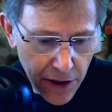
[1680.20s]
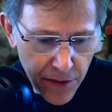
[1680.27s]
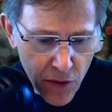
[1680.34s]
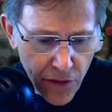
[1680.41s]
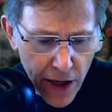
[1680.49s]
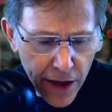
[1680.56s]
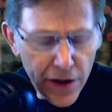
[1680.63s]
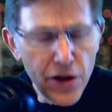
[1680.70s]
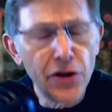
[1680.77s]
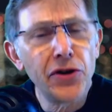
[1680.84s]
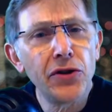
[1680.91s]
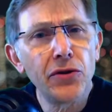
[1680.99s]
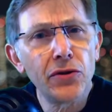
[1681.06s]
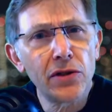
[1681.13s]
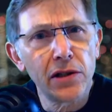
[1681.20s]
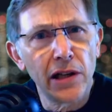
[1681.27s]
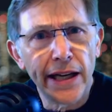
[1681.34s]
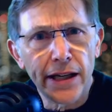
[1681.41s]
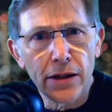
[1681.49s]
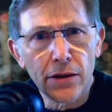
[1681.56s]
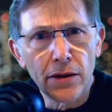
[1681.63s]
move on to the
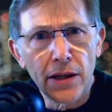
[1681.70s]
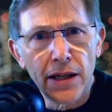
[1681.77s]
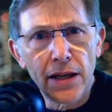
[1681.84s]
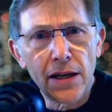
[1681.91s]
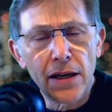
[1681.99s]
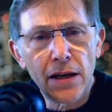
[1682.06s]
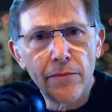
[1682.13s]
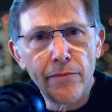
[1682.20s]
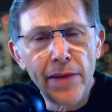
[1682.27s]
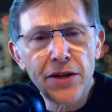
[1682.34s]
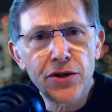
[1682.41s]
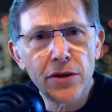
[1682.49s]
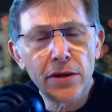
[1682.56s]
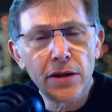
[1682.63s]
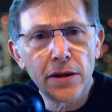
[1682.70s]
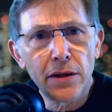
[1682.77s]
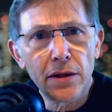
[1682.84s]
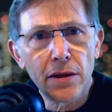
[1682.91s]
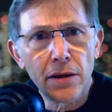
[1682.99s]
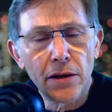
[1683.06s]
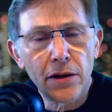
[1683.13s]
newsletter. Mentioned
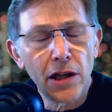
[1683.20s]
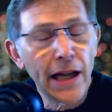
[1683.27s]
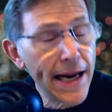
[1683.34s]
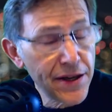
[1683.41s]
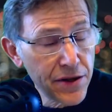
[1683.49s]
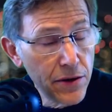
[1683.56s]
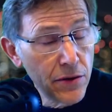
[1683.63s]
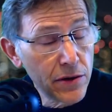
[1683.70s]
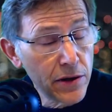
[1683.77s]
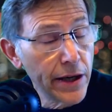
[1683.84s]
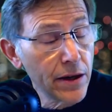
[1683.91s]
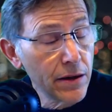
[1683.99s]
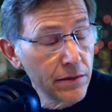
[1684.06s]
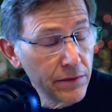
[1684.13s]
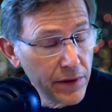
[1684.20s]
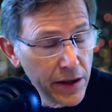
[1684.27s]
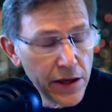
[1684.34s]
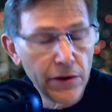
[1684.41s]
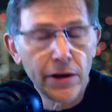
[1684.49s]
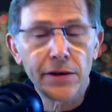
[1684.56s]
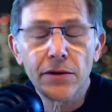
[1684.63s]
in the last newsletter, the
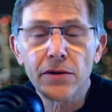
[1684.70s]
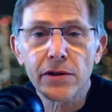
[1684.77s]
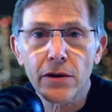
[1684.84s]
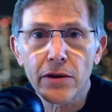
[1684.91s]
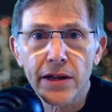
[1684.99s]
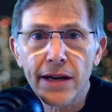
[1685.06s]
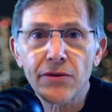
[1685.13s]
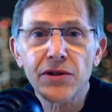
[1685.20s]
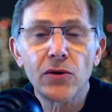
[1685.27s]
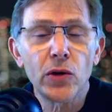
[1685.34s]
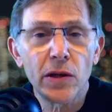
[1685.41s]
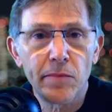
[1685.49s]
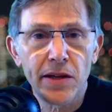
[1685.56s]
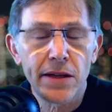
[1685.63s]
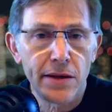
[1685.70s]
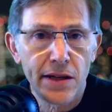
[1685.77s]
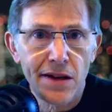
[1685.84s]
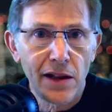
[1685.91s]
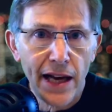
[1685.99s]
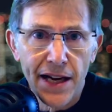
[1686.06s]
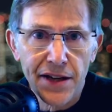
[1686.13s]
year-end newsletter, that was going to be the
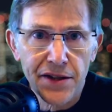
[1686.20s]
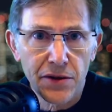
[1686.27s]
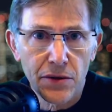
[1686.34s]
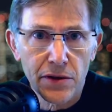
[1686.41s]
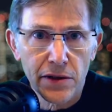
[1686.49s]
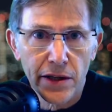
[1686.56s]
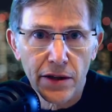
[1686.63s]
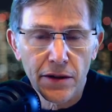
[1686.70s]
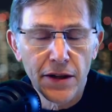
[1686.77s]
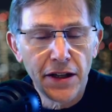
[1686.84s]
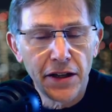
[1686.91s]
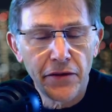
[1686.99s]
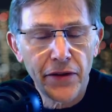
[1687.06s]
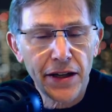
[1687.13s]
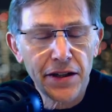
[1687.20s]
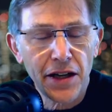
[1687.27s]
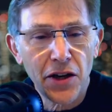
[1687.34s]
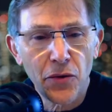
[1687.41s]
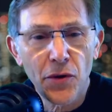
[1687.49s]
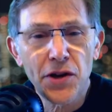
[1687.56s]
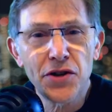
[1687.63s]
last newsletter. In fact,
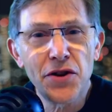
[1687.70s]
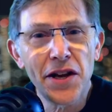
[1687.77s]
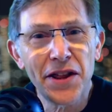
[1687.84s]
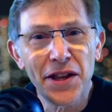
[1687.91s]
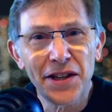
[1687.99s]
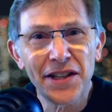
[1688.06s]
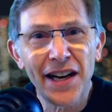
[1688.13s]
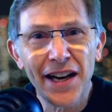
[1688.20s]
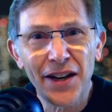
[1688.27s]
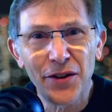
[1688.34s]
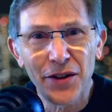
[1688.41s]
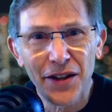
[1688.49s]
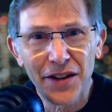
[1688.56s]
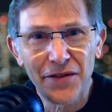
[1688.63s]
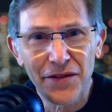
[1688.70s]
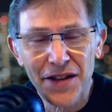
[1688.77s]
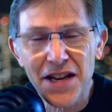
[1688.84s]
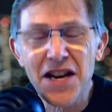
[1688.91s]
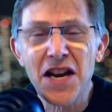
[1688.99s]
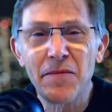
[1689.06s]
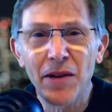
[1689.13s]
originally the title of
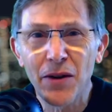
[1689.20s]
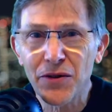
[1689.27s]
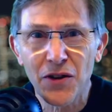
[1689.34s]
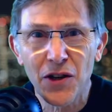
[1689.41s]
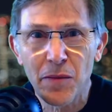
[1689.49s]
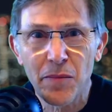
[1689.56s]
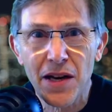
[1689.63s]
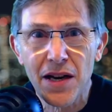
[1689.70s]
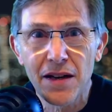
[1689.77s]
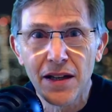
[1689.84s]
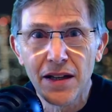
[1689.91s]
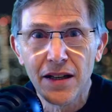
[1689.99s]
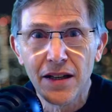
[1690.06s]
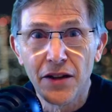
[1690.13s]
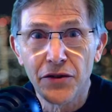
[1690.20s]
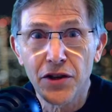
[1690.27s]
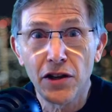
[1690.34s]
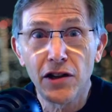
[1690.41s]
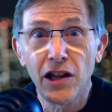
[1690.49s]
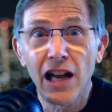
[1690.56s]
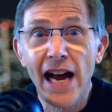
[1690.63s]
the email was going to be The
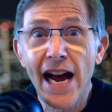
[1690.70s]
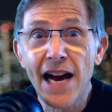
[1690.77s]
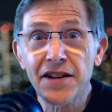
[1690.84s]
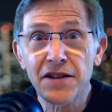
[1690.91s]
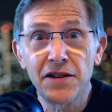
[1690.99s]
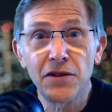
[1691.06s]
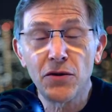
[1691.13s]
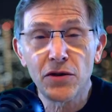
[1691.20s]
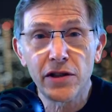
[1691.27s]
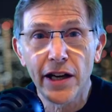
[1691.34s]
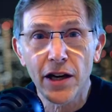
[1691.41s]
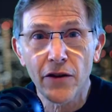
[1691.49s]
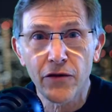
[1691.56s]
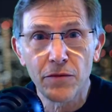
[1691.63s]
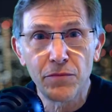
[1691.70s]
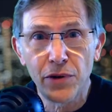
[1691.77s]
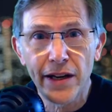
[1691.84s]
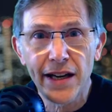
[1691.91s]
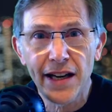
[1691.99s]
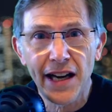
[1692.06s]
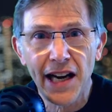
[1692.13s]
Last Newsletter from
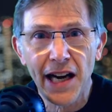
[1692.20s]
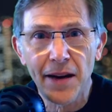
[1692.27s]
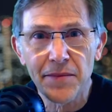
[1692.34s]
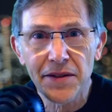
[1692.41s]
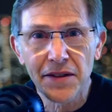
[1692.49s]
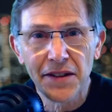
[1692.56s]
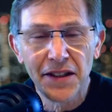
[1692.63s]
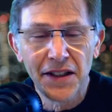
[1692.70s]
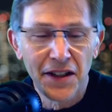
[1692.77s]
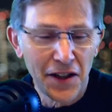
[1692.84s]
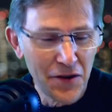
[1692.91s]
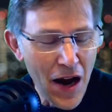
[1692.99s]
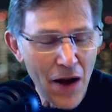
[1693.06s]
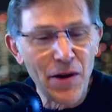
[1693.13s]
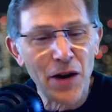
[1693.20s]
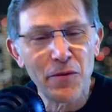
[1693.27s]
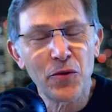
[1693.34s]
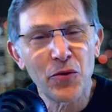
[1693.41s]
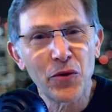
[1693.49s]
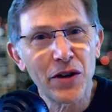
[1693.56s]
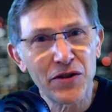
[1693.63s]
Play Games. I
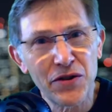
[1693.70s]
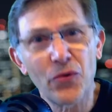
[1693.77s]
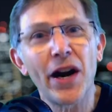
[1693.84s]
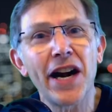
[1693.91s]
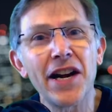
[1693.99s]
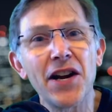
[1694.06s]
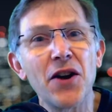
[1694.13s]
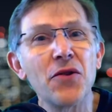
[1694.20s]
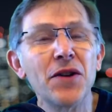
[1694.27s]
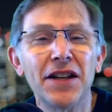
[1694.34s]
remember when I was in radio,